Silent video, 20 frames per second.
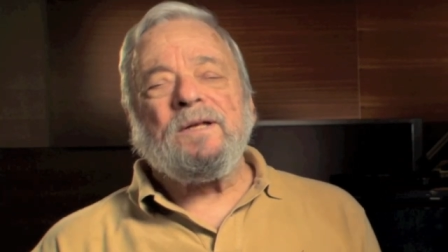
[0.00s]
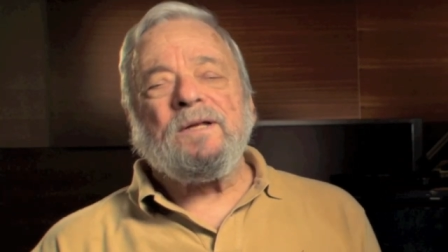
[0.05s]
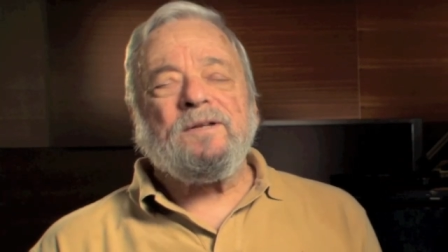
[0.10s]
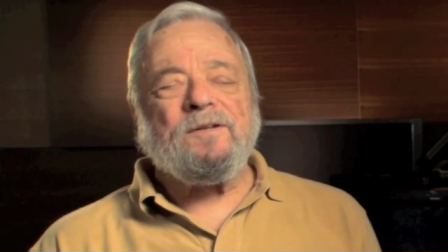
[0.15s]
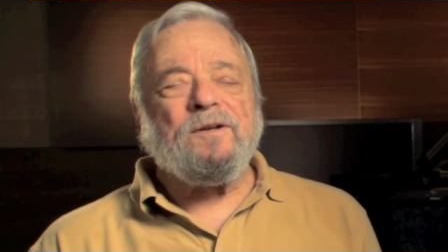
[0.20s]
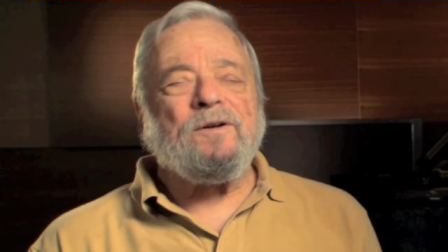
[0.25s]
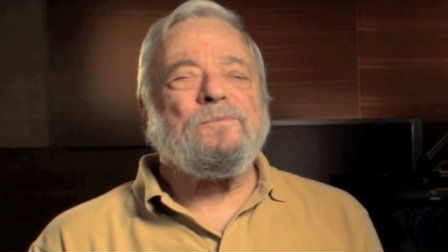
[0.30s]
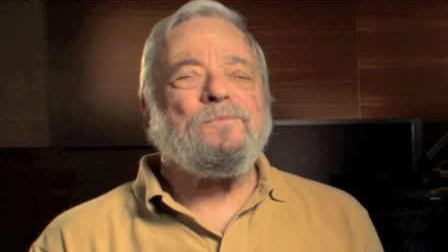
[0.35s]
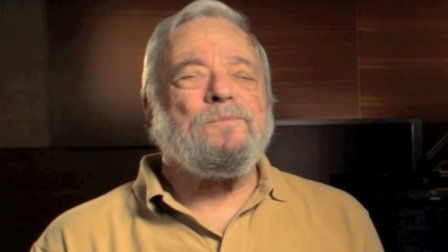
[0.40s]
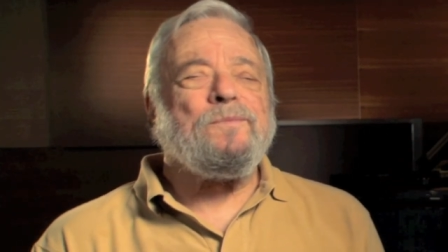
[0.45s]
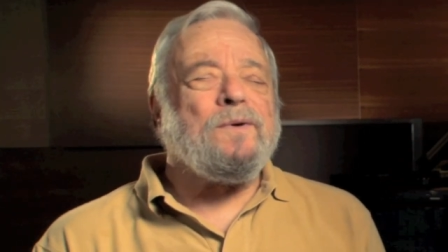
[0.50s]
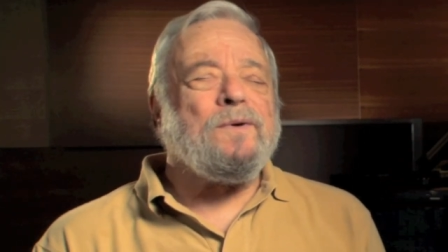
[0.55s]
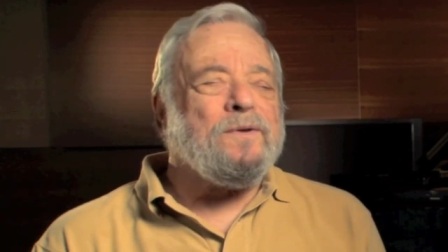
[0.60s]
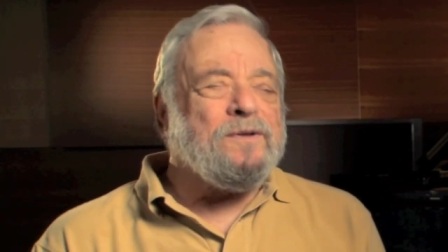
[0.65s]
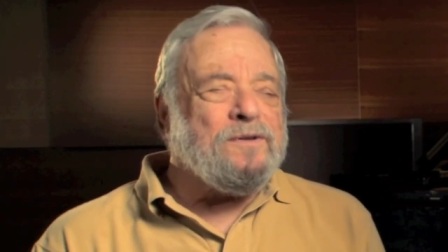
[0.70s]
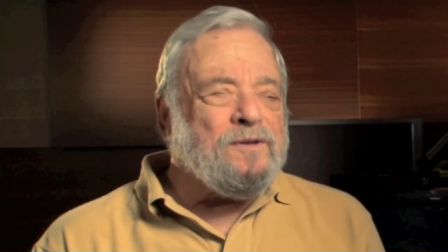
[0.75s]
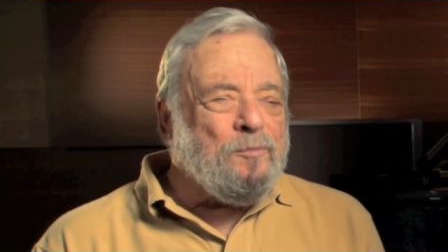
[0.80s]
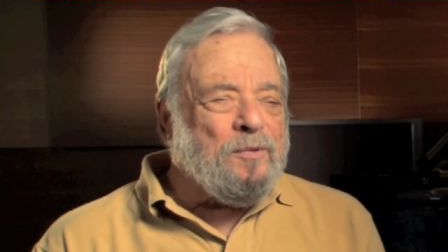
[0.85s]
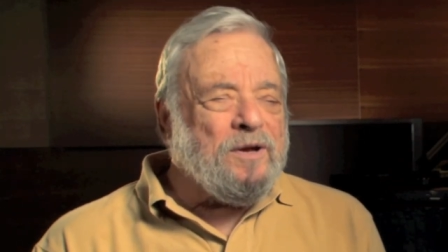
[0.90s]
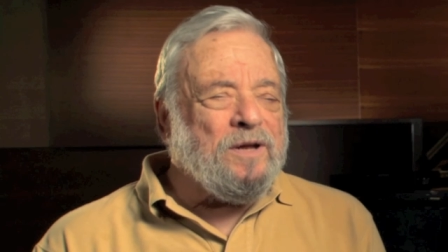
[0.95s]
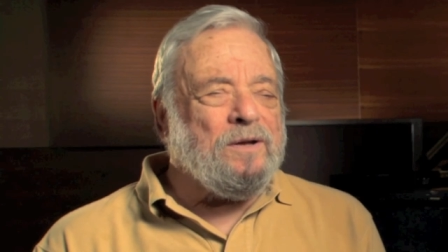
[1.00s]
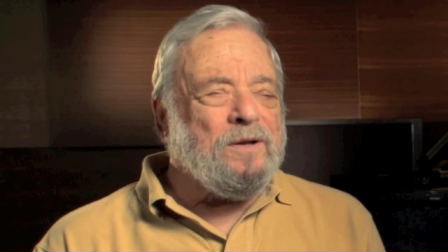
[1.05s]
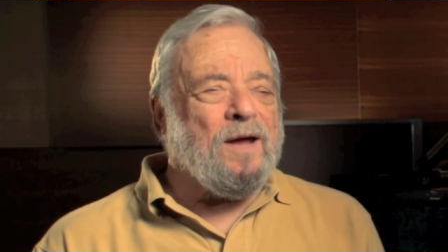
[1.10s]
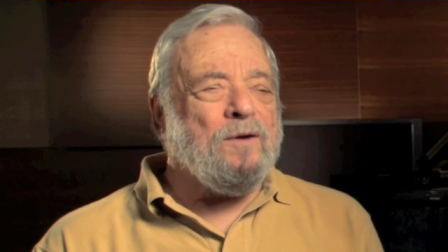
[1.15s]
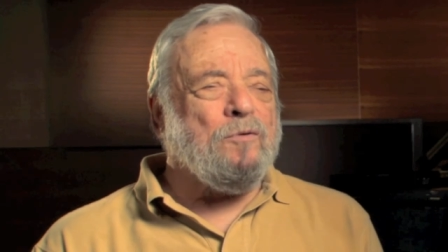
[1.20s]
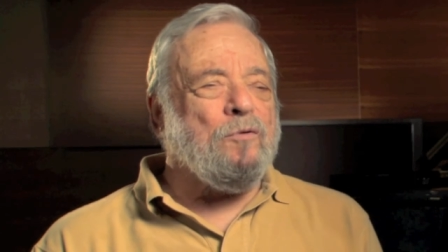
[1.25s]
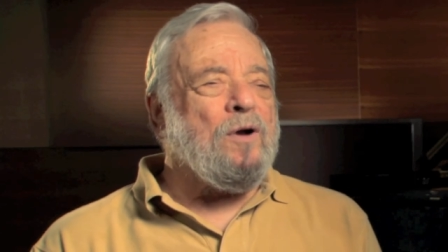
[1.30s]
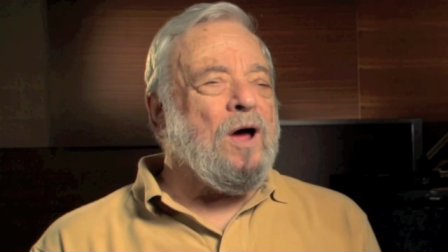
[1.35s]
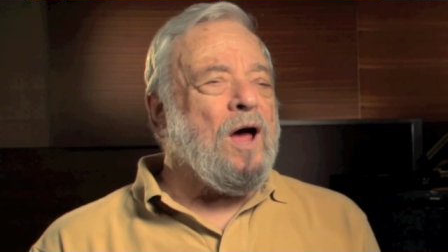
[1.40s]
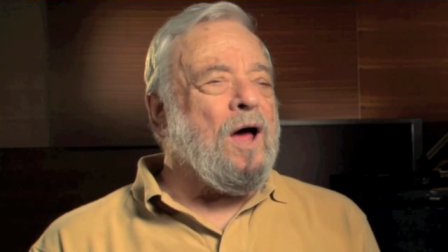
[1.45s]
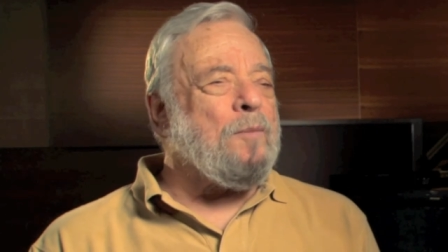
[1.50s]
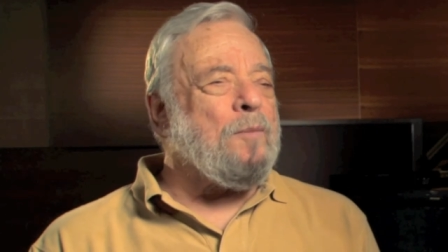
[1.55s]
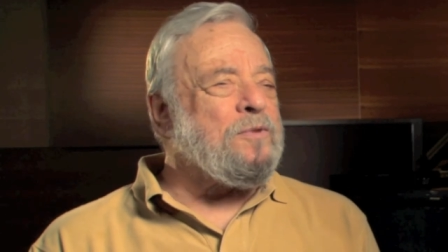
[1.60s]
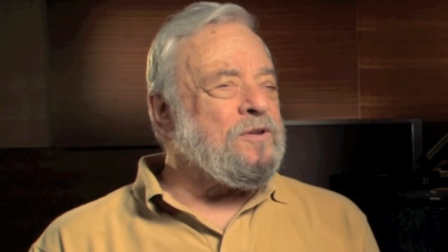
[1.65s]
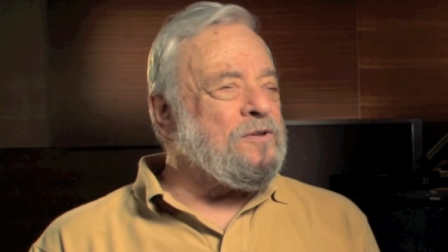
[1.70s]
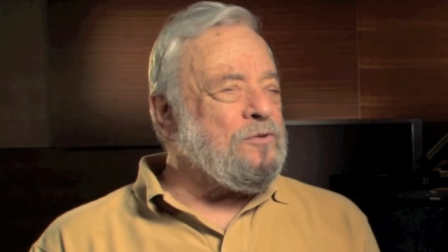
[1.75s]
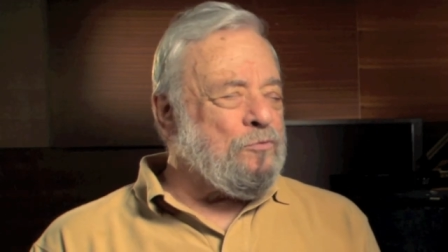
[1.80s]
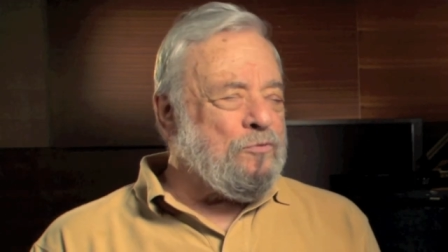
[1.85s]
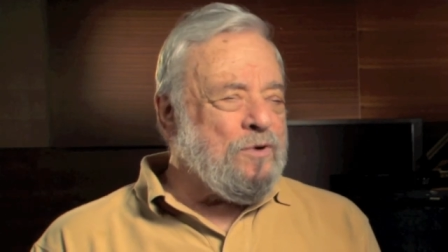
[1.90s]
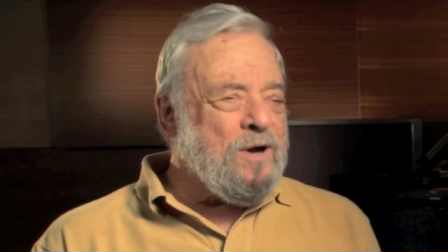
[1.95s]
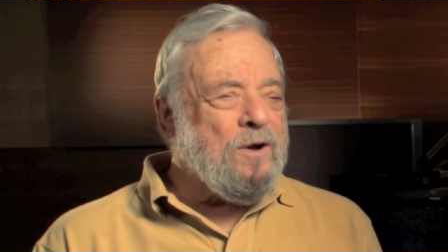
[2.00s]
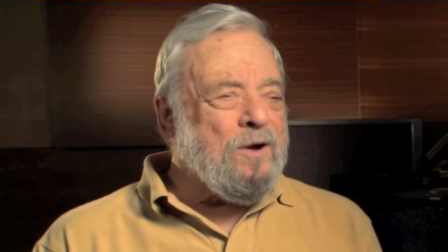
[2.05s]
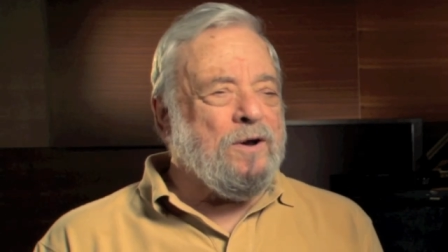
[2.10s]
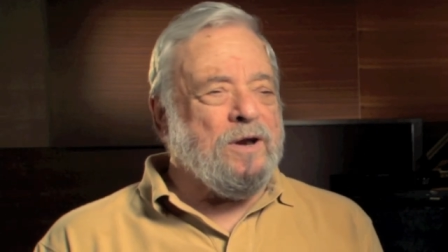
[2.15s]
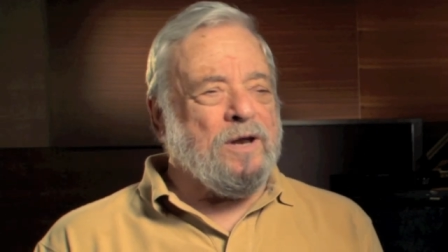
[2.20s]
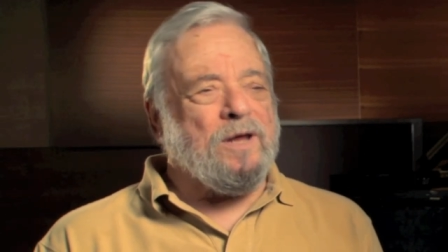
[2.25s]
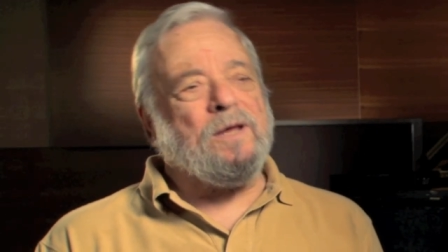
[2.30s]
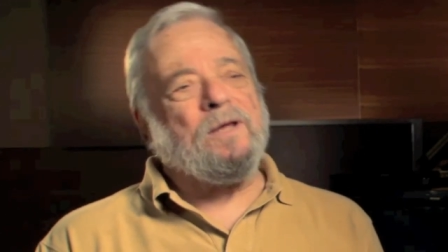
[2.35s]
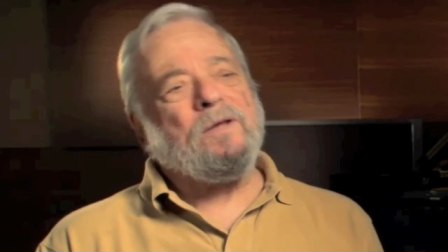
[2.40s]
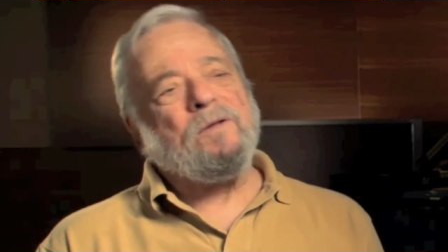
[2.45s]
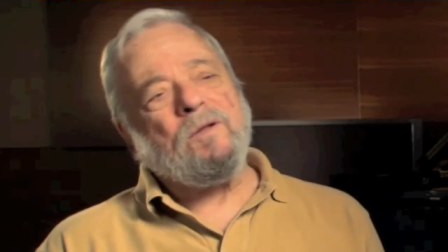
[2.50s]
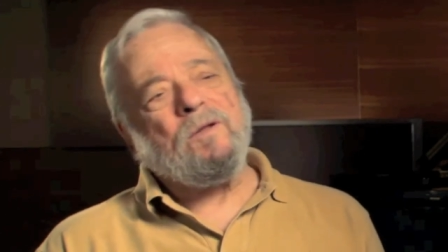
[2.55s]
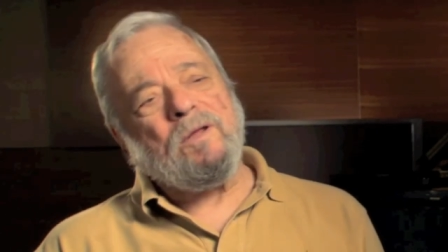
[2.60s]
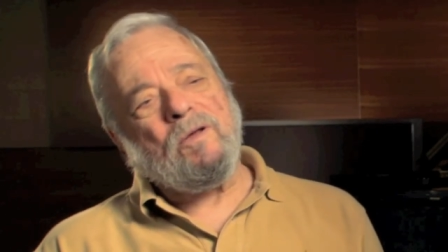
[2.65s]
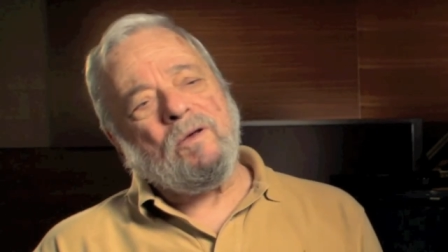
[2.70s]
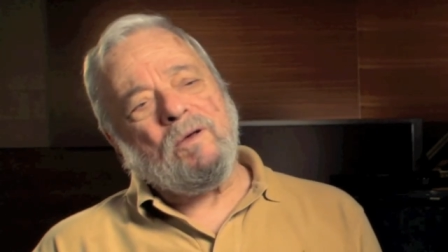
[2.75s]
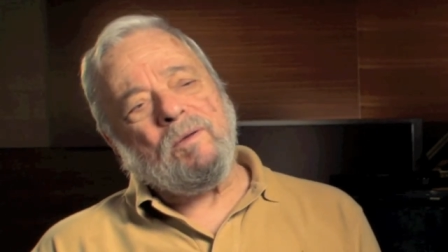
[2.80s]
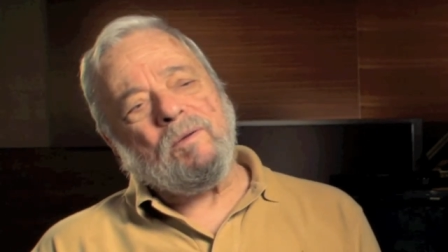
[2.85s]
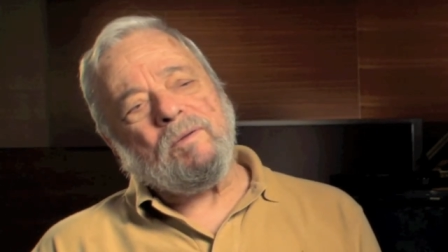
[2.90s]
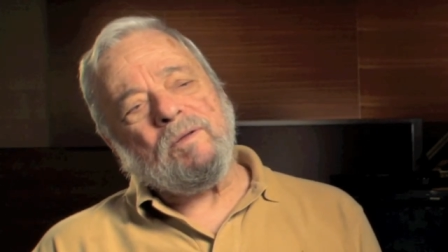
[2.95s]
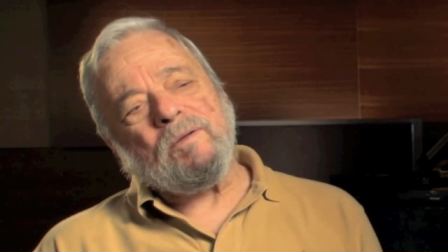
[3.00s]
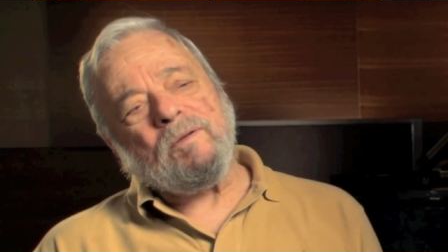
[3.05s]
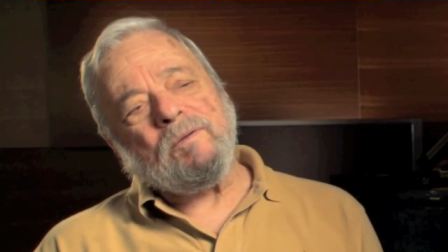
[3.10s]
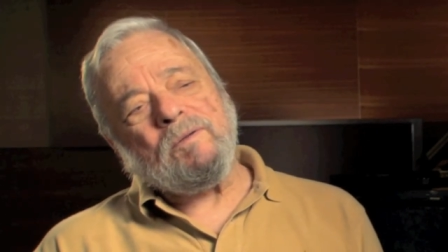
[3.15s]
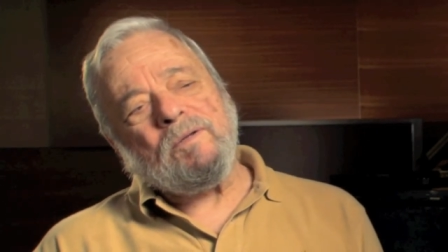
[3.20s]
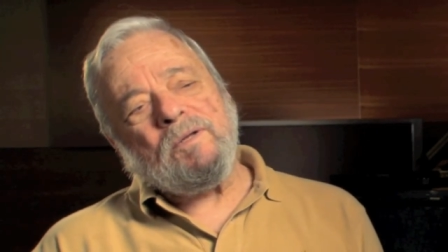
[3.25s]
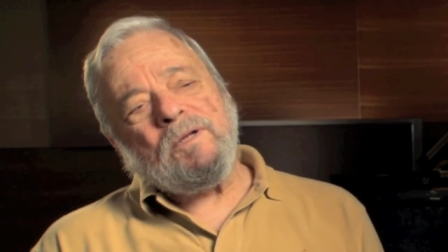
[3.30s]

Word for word: So somebody like Rob is a rarity, and uh,